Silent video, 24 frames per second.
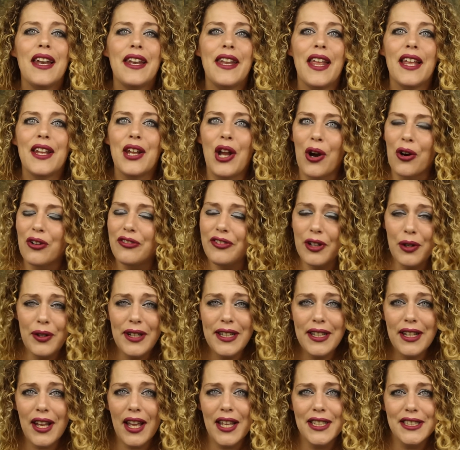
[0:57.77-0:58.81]
that are
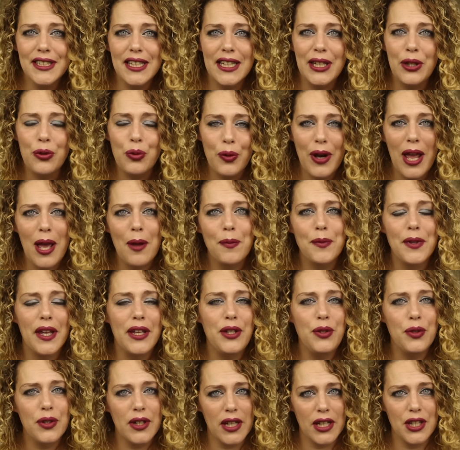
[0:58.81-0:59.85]
very nicely wrapped,
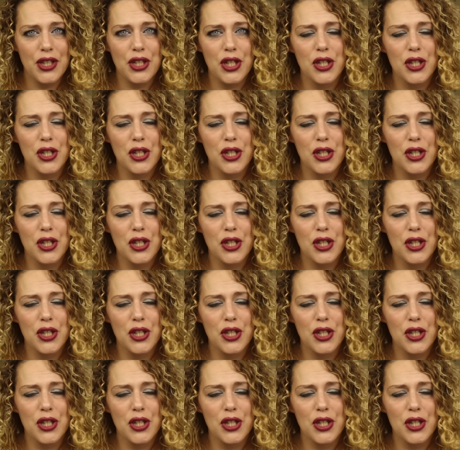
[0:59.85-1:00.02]
and you can